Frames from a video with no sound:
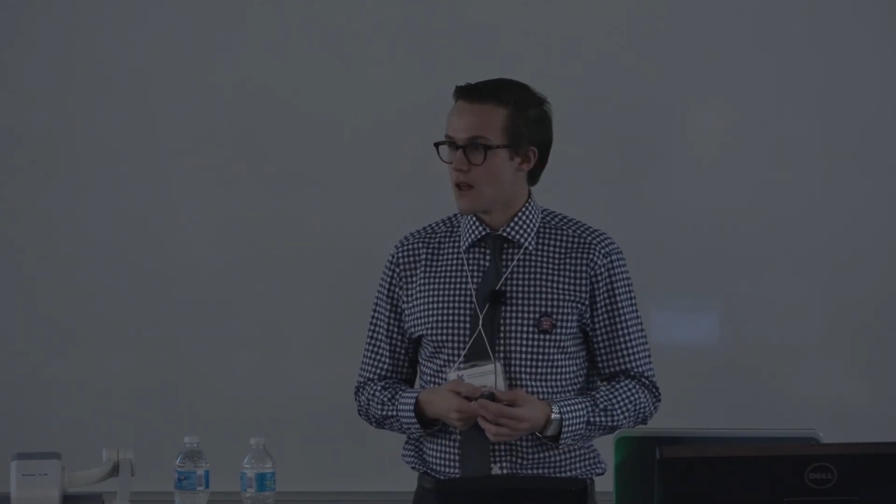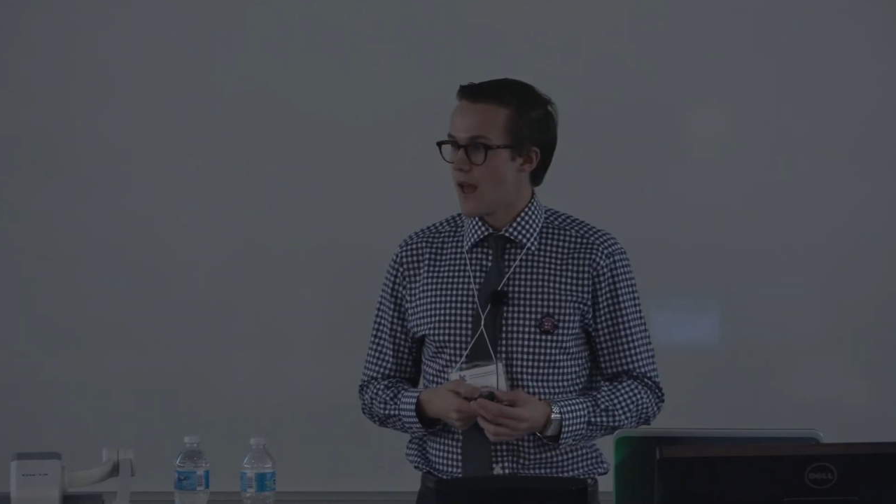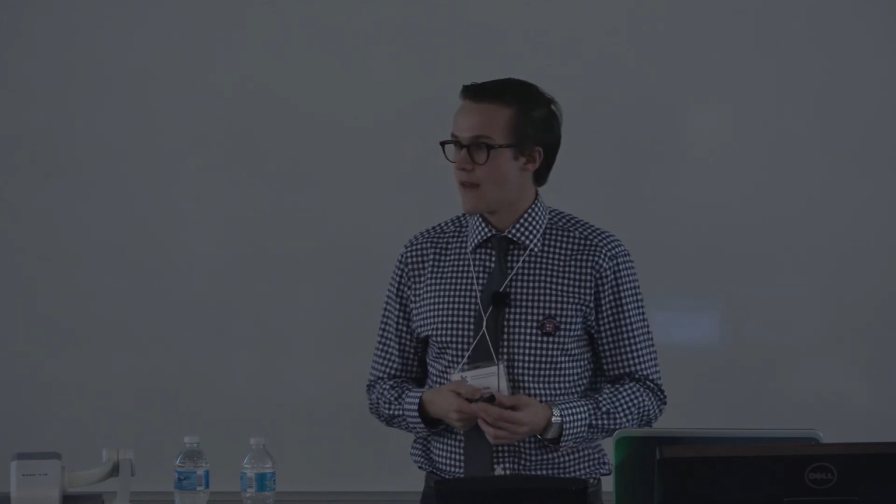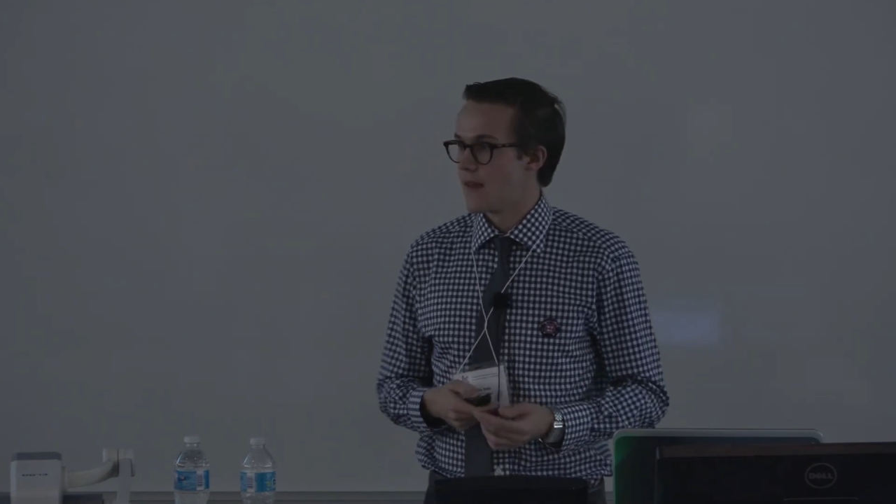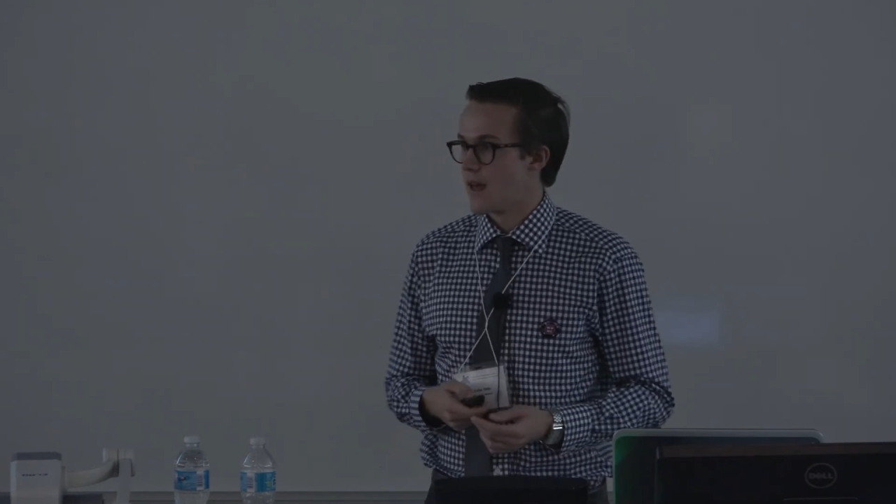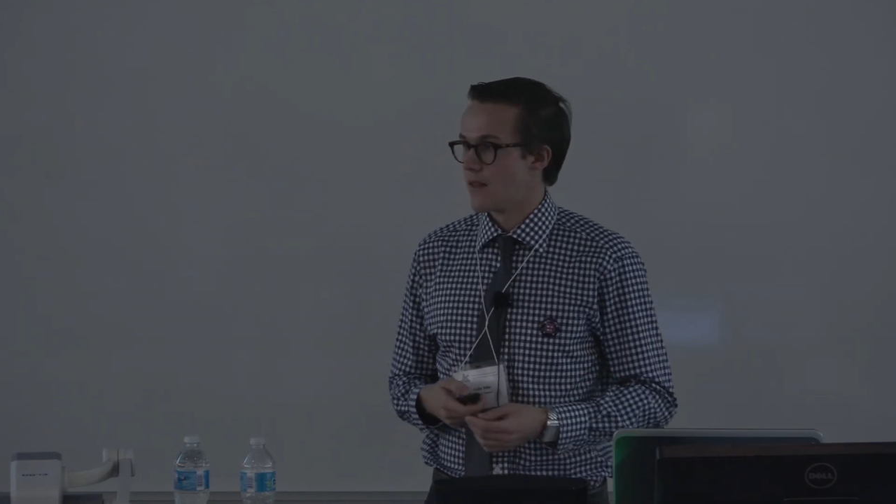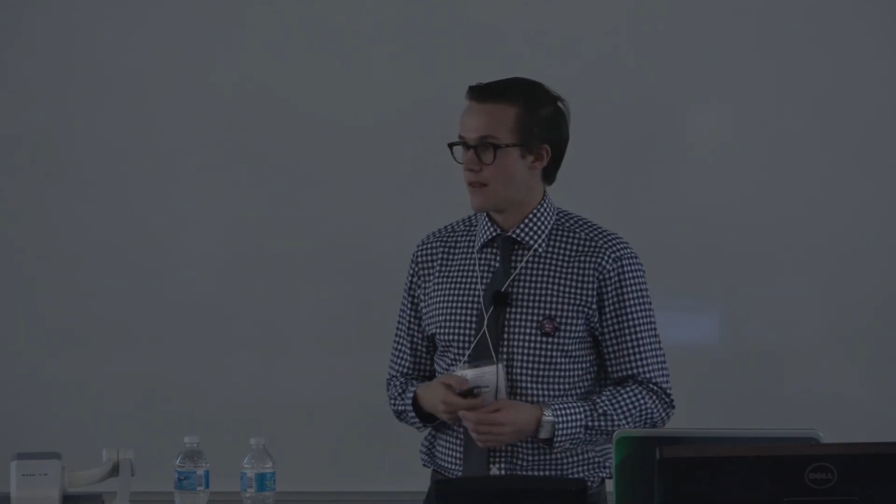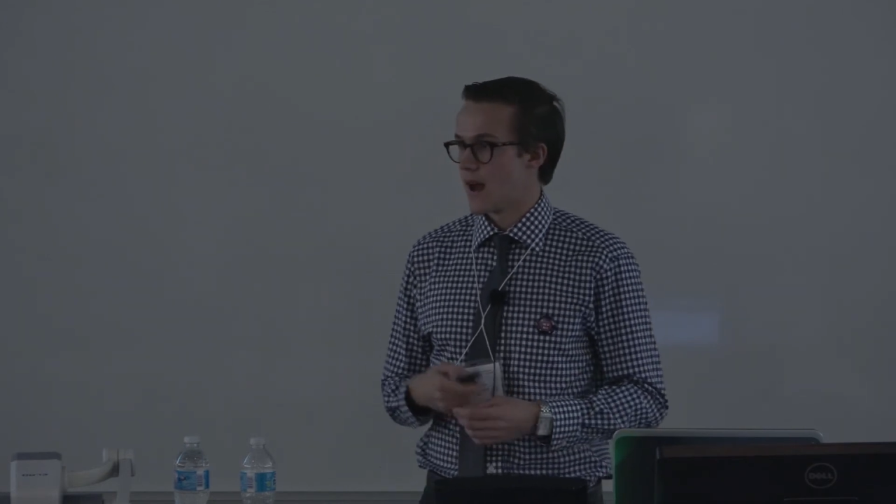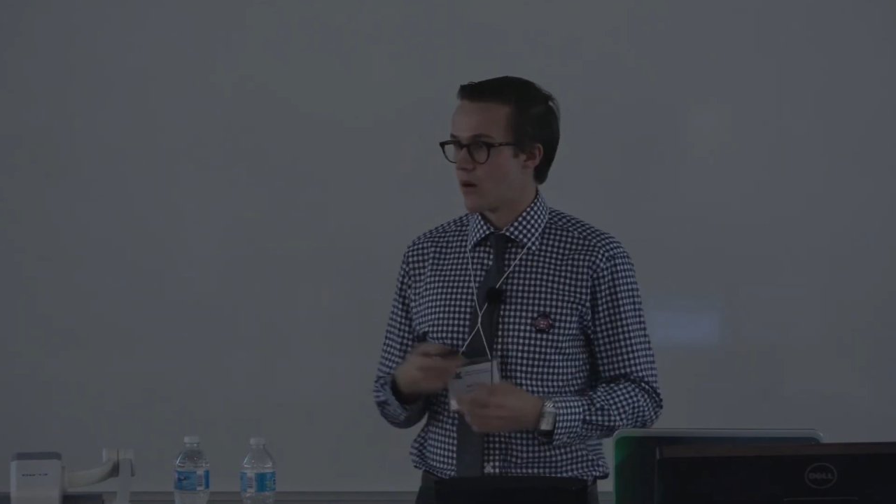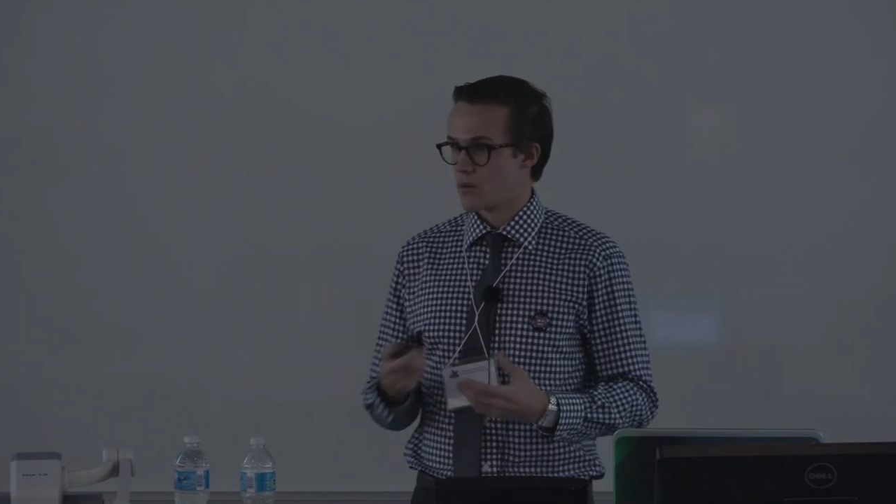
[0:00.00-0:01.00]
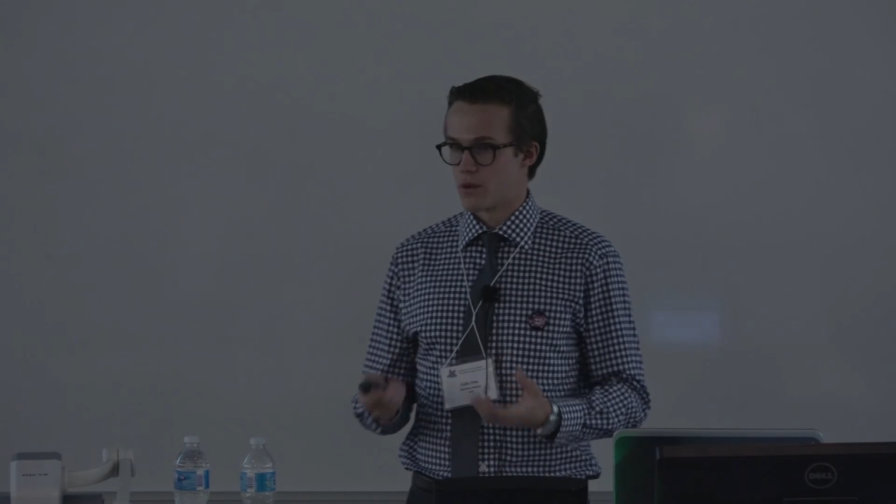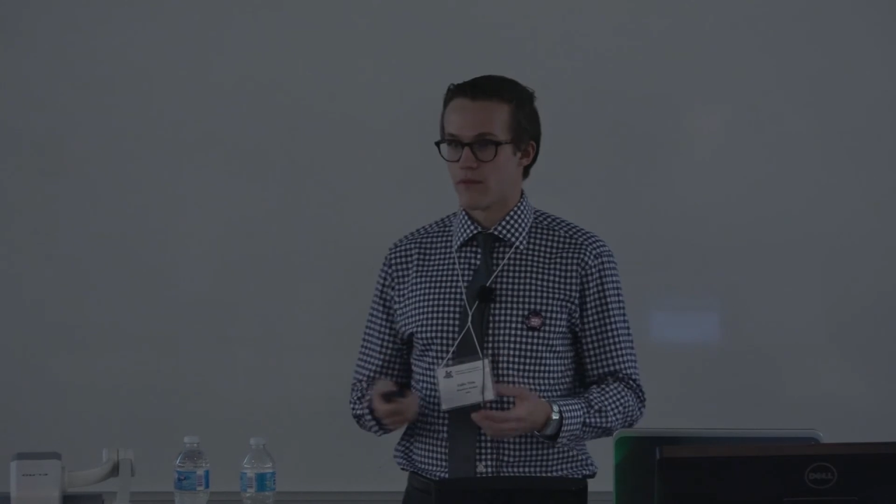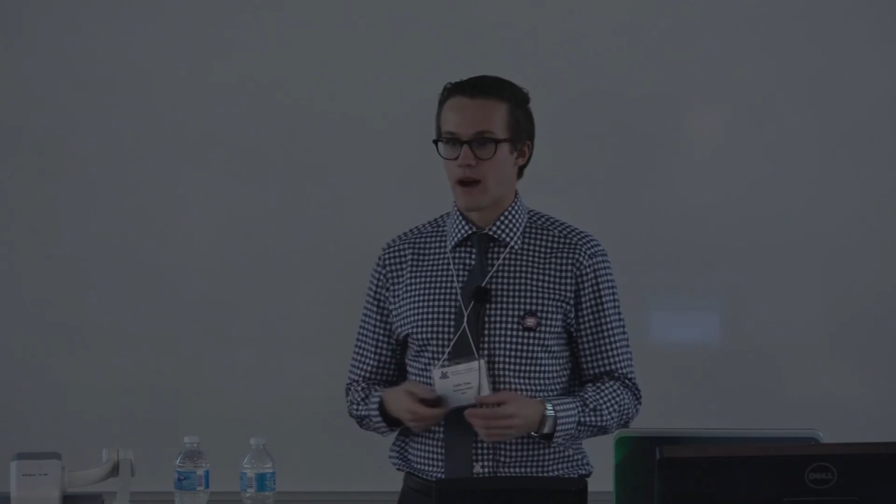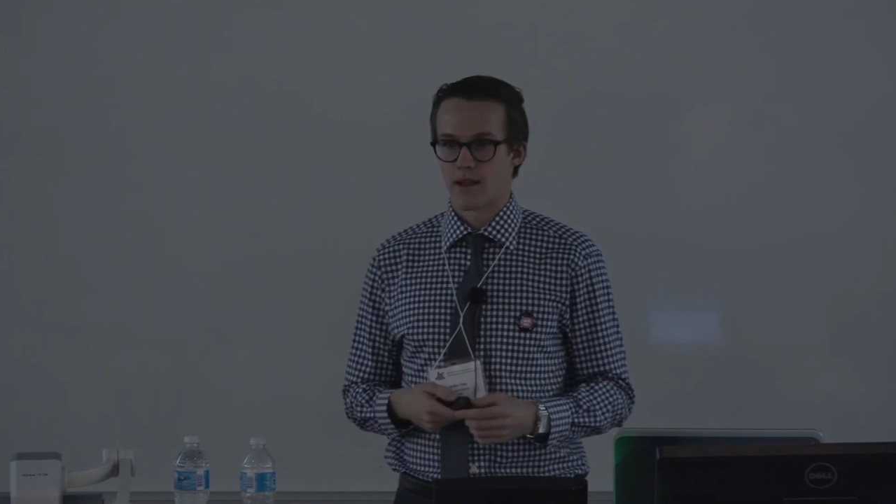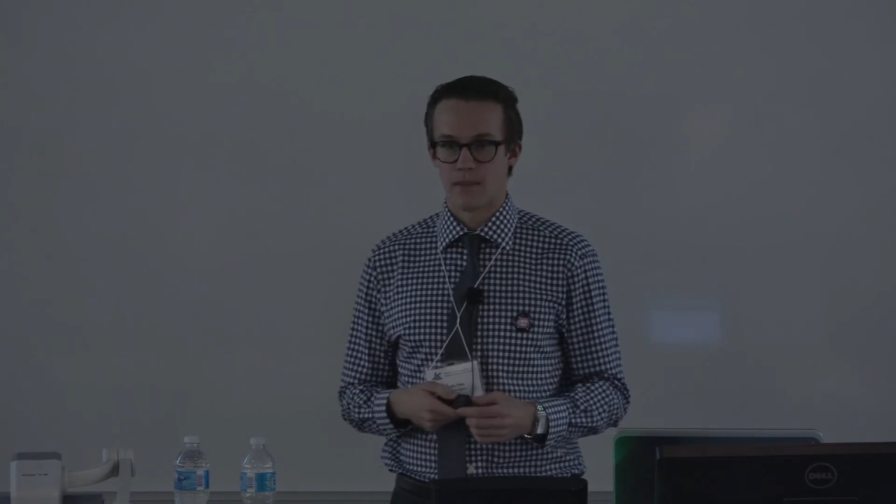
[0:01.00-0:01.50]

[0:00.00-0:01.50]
and then that would provide